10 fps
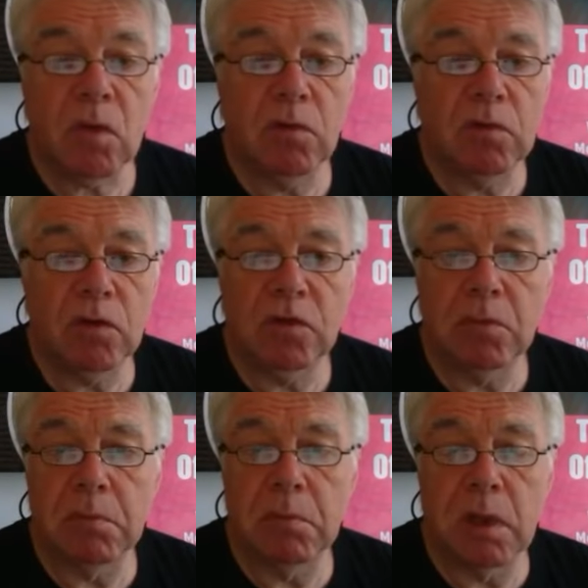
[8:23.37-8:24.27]
we've got
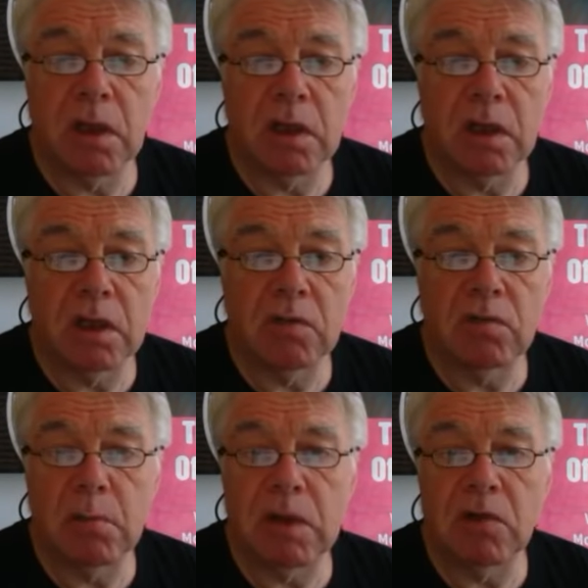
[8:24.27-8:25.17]
some
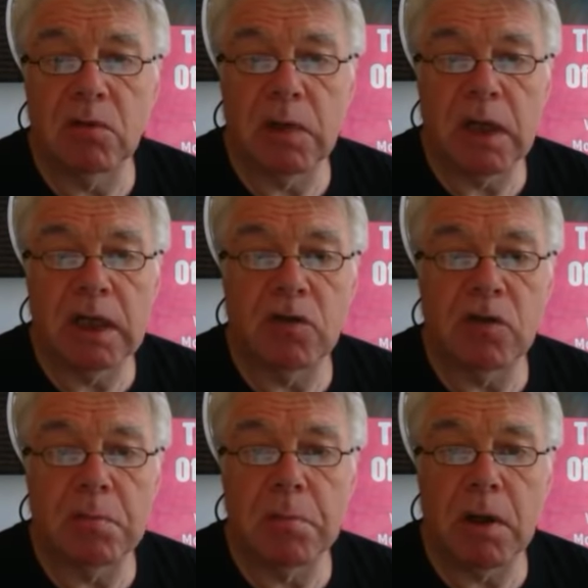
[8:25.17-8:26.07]
information about
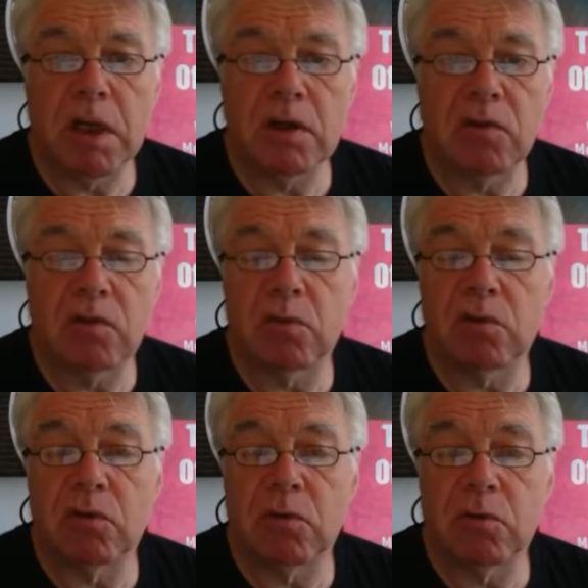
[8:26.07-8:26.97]
electric bikes,
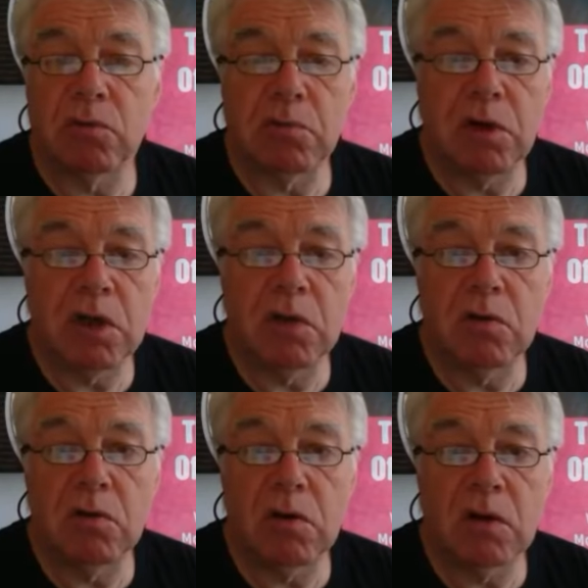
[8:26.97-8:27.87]
which I want to bring
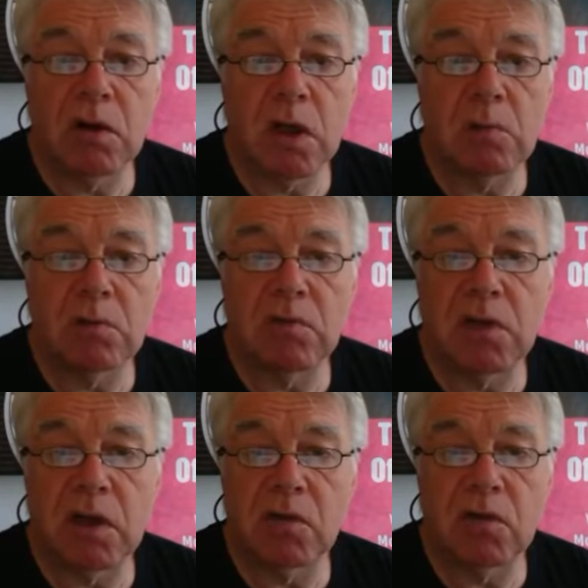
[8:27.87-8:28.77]
you. A couple of
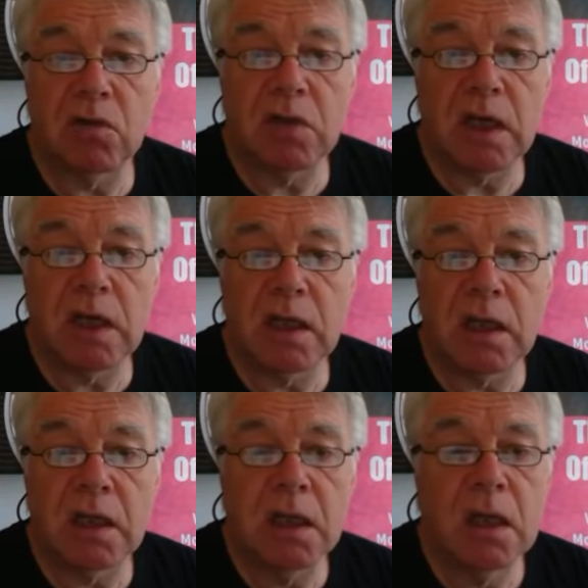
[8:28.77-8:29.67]
things to look at
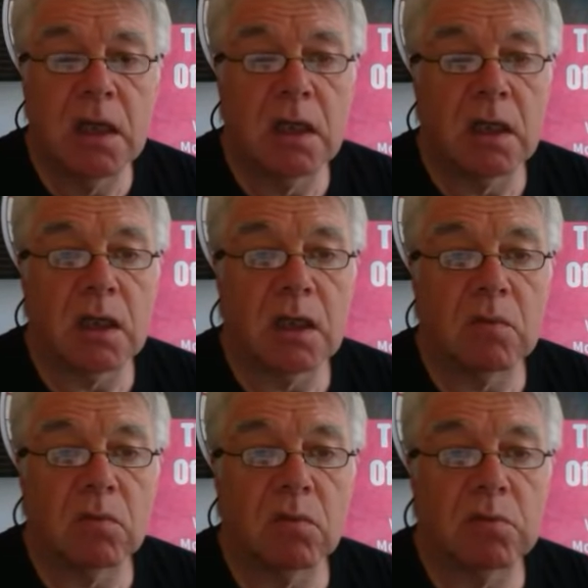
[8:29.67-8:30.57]
there.
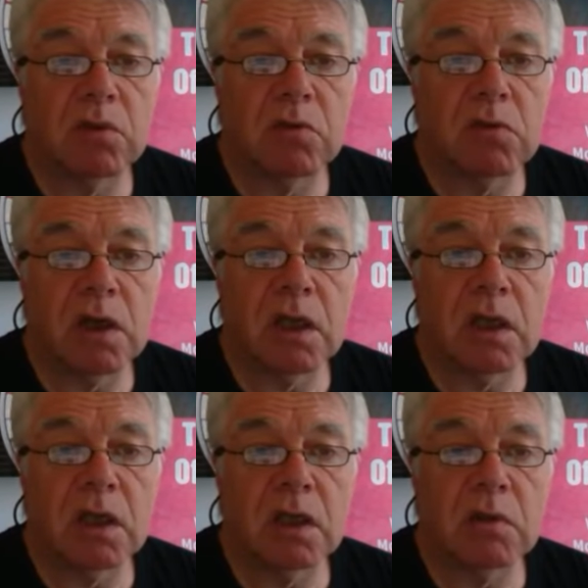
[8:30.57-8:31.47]
We'll be
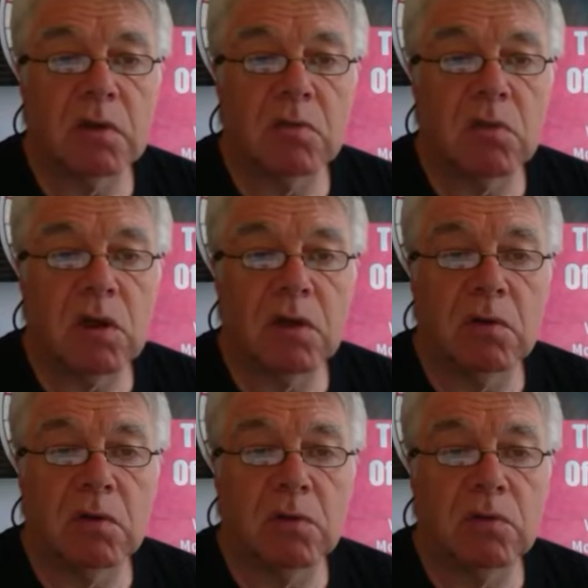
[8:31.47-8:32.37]
talking in a
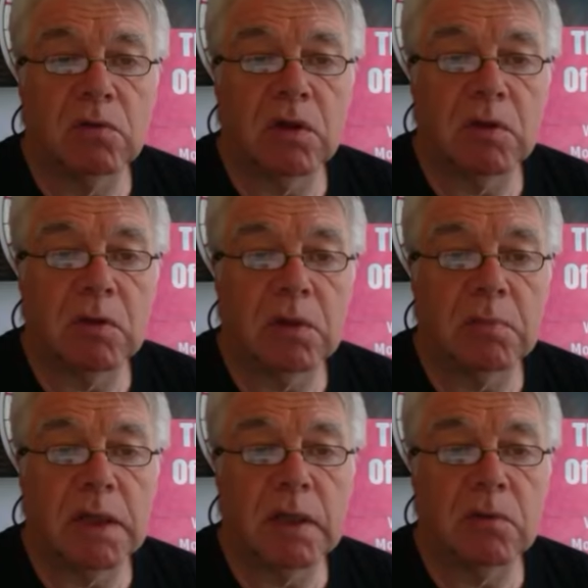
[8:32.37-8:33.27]
while also
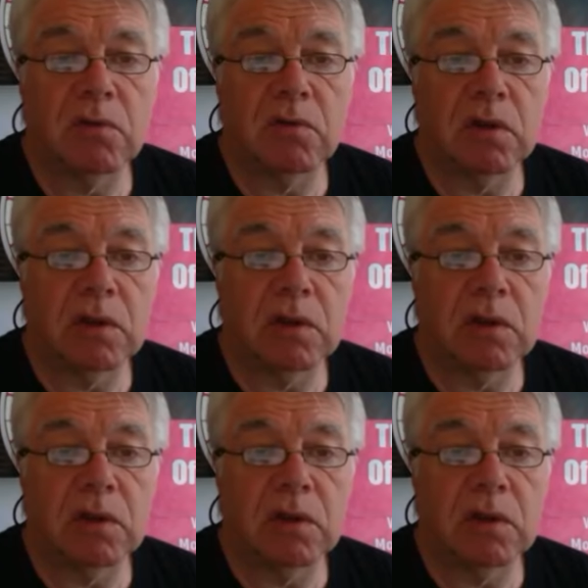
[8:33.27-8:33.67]
about